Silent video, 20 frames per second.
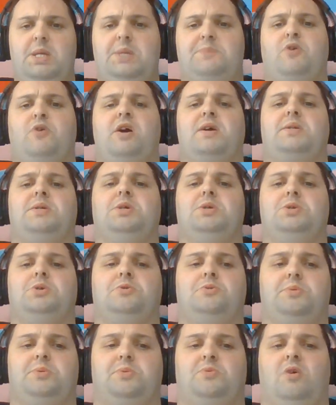These
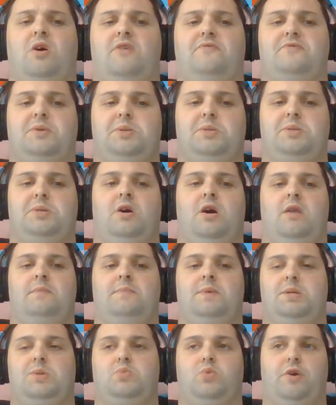practitioners are often
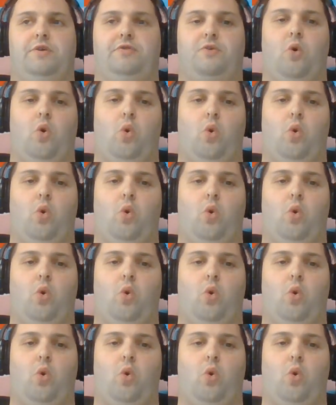synonymous with